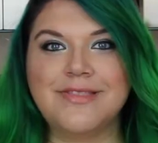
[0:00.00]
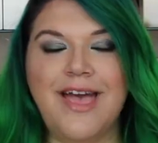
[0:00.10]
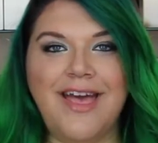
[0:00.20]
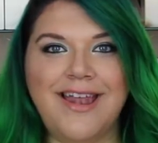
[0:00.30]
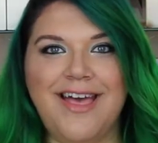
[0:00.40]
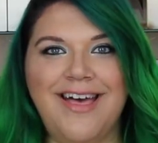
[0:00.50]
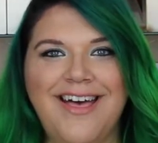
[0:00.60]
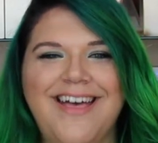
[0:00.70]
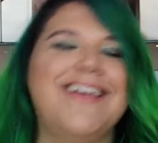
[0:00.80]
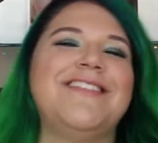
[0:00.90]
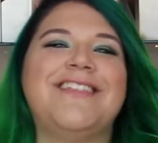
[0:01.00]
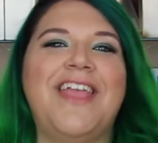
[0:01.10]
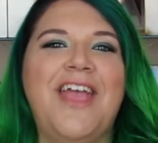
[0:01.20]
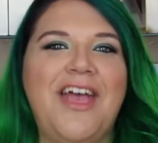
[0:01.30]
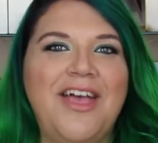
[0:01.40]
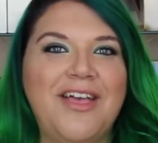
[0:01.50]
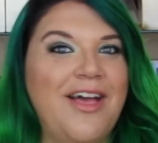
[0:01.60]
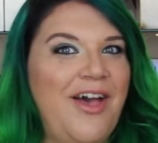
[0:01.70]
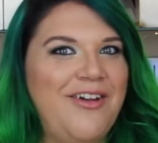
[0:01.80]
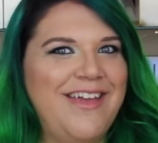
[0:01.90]
Ta-da!
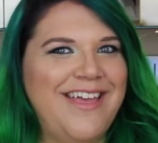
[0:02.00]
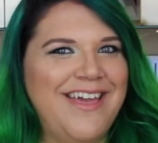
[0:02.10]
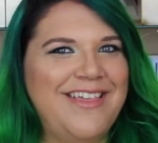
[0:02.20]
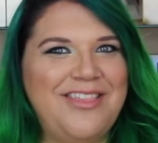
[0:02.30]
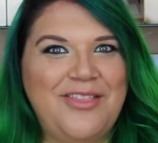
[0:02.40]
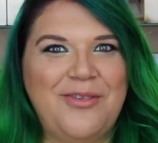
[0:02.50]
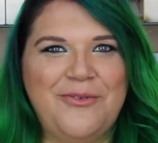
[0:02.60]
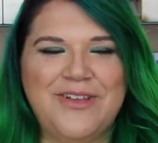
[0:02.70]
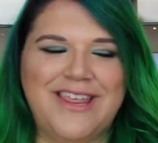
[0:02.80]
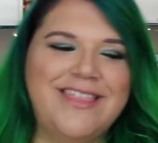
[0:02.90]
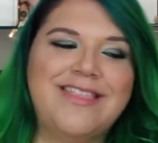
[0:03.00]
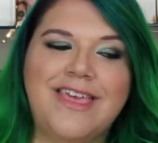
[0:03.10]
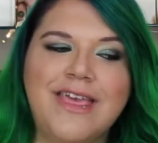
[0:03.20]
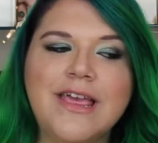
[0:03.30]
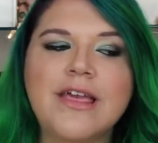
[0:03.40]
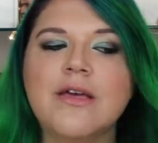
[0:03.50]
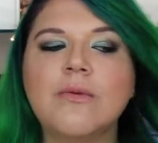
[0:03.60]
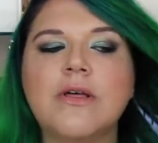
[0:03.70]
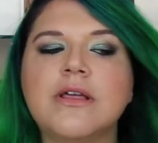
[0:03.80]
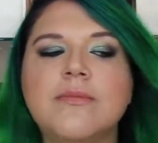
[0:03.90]
Alright guys, so what do you think?
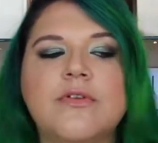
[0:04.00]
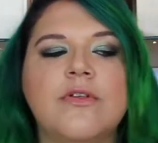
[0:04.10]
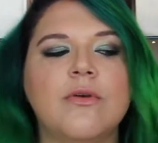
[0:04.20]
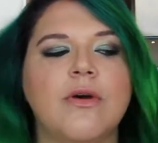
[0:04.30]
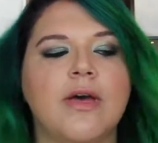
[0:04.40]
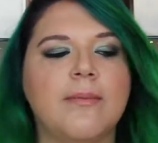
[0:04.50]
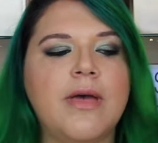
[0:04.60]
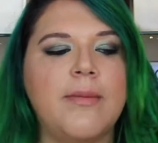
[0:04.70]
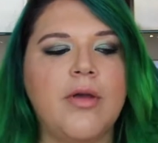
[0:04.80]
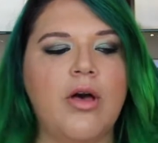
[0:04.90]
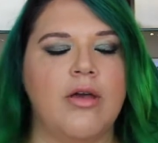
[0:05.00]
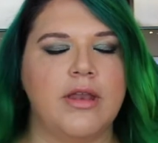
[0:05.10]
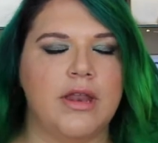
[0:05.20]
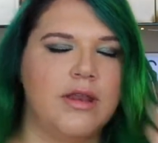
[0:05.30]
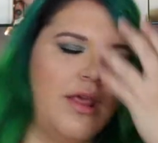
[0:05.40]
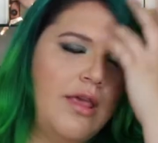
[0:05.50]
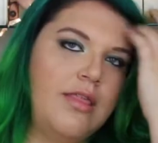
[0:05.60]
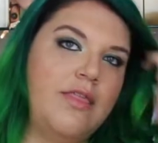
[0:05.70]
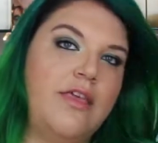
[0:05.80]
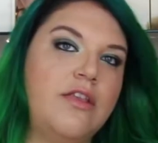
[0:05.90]
Welcome to, I'm calling it
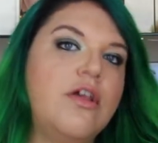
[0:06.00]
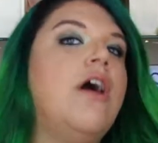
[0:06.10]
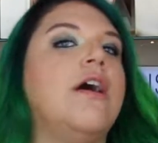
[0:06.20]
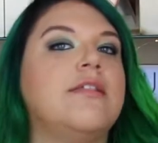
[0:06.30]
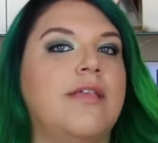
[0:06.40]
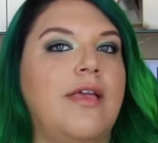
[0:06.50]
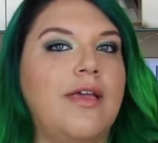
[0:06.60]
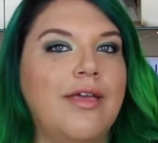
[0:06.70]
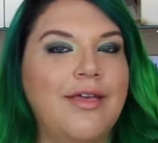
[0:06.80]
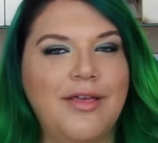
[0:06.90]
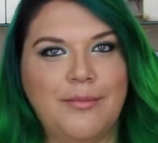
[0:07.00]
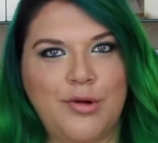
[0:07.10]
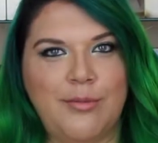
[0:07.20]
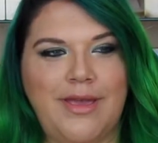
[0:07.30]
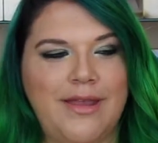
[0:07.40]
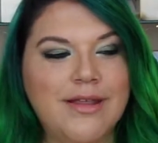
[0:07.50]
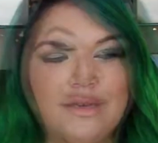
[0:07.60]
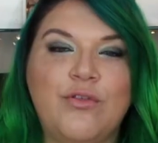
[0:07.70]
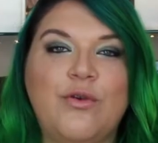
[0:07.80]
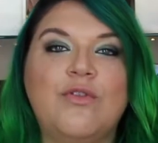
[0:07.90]
the Toxic Mermaid.
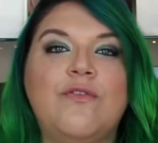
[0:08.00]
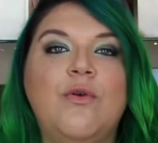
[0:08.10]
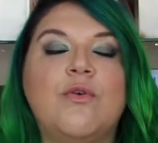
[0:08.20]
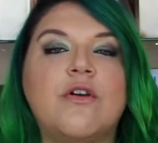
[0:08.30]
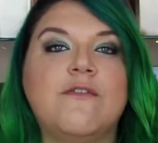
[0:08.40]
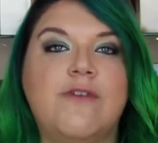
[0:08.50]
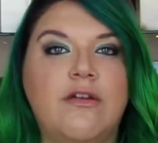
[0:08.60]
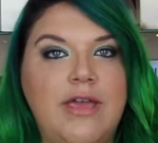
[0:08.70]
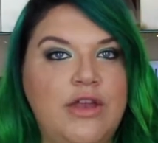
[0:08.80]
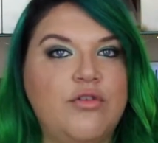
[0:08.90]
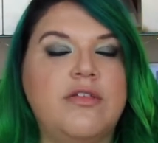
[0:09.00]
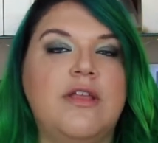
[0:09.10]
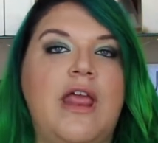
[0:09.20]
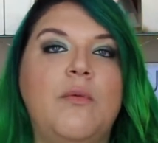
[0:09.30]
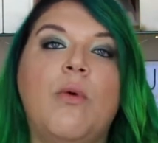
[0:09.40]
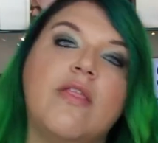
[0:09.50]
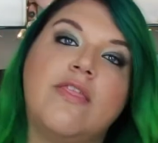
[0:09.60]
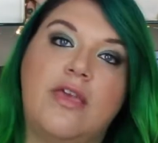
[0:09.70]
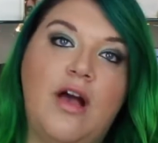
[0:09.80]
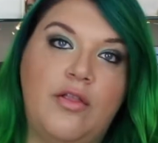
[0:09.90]
For those of you who are very interested in what
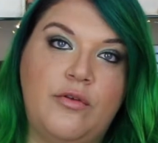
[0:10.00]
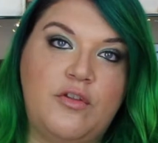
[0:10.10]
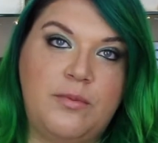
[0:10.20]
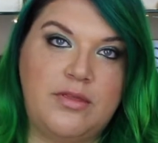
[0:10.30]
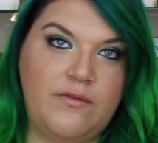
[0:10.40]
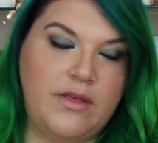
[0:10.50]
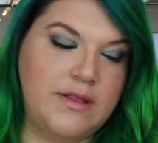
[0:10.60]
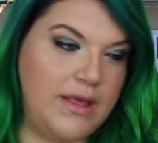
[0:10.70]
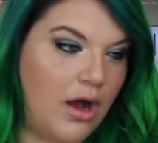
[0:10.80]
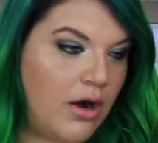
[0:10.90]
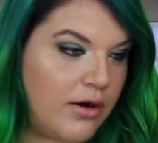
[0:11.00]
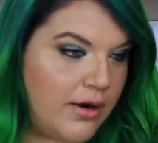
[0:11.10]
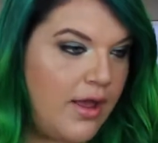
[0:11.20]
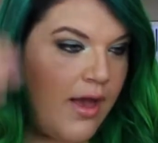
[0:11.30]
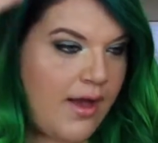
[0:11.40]
the colors specifically are,